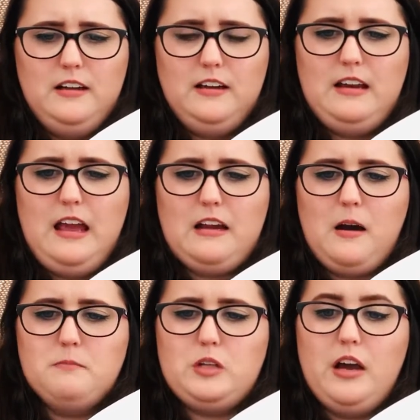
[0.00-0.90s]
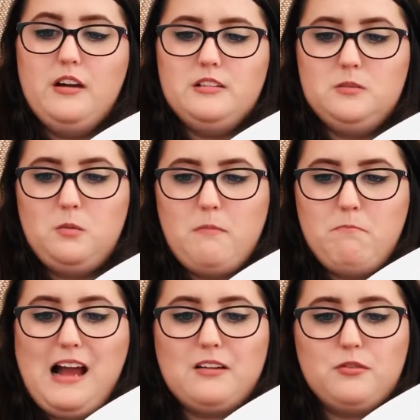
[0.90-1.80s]
And Hiccup turned and went
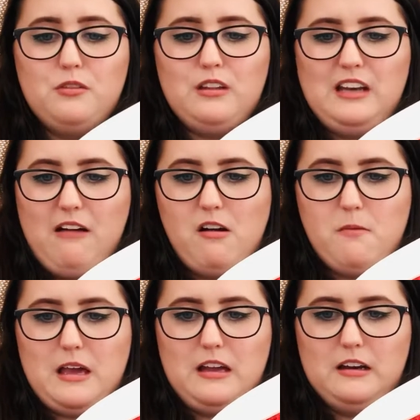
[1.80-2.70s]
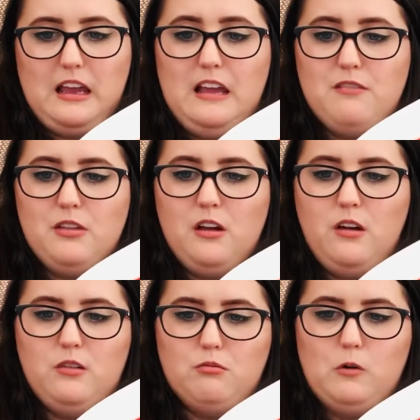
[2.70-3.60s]
back through the narrow bit, even
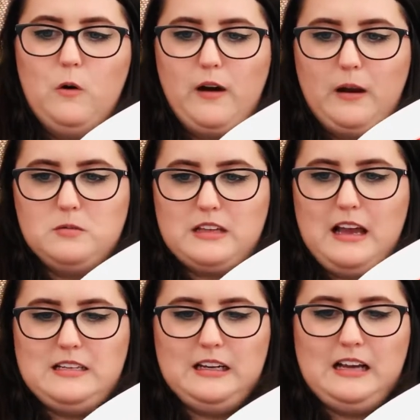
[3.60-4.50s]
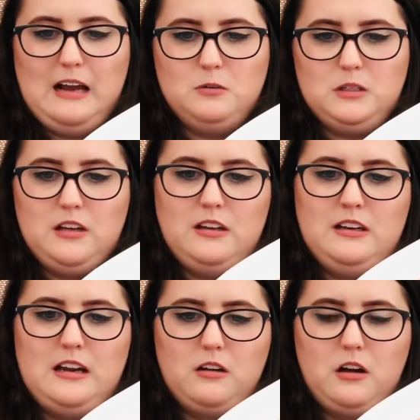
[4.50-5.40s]
though the roaring was getting louder
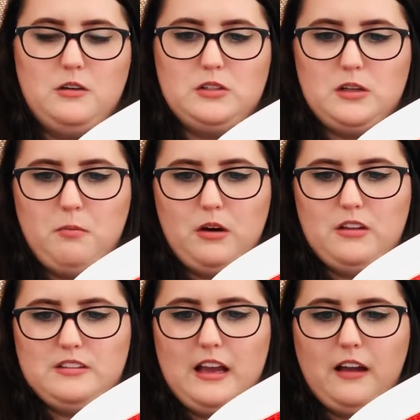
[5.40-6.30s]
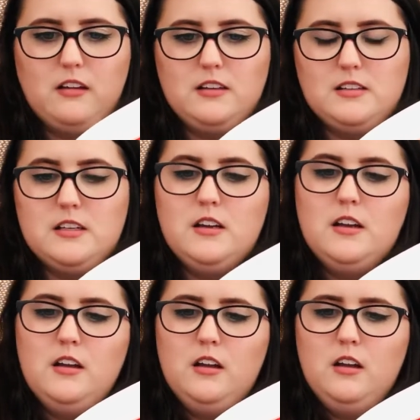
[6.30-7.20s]
and closer by the second.
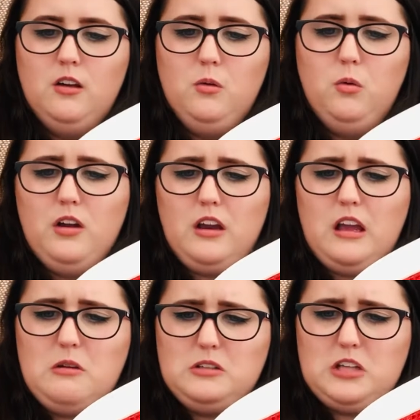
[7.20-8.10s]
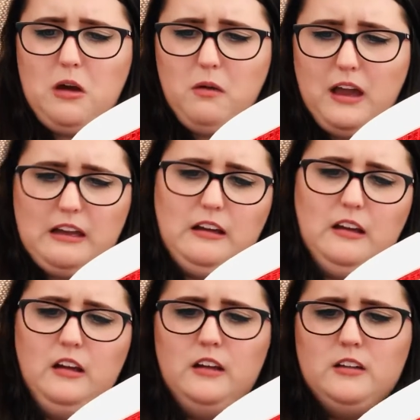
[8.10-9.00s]
"What are you doing?"
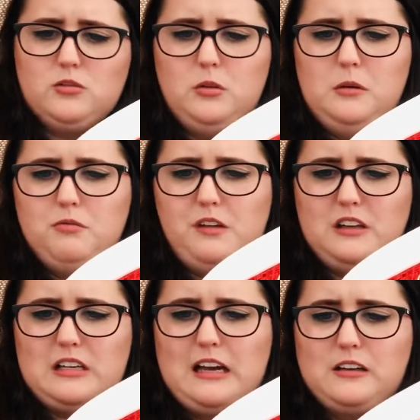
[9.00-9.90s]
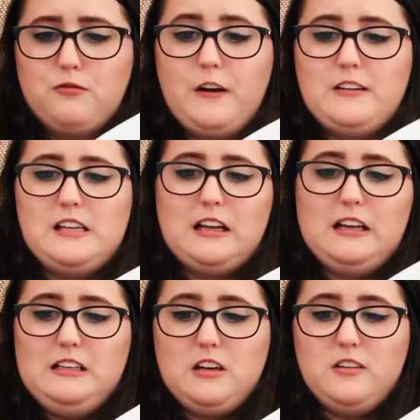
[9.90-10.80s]
screamed Fishlegs,
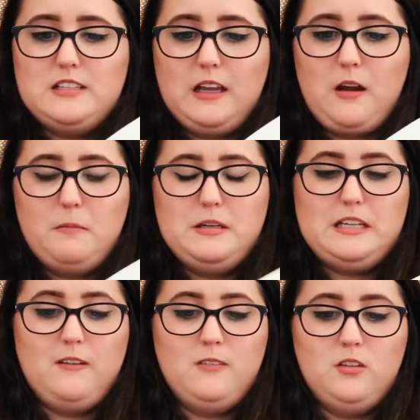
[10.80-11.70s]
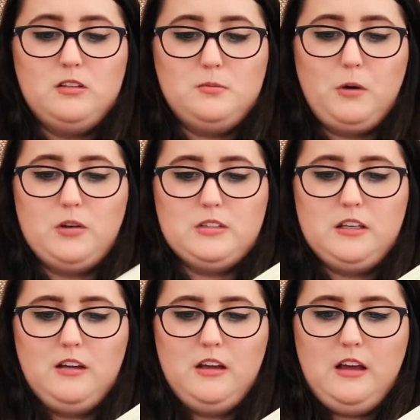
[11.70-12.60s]
frantically dancing up and down on the spot.
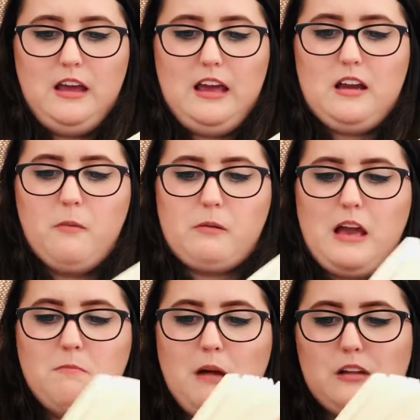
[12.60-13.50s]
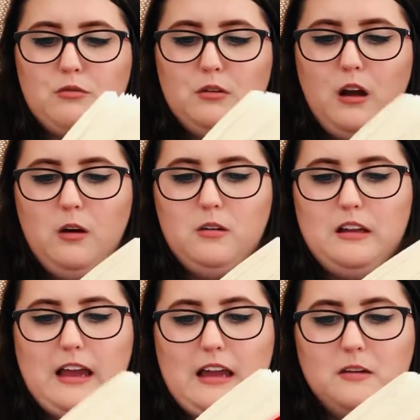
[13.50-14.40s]
Hiccup came back through the hole
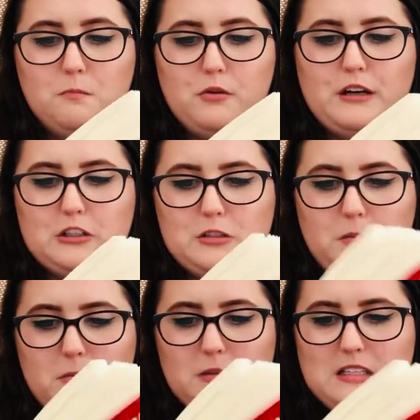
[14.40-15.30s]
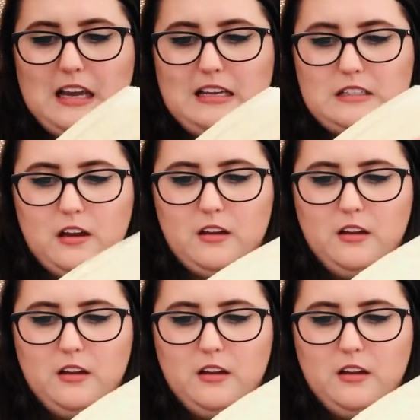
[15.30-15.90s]
again, precious moments later.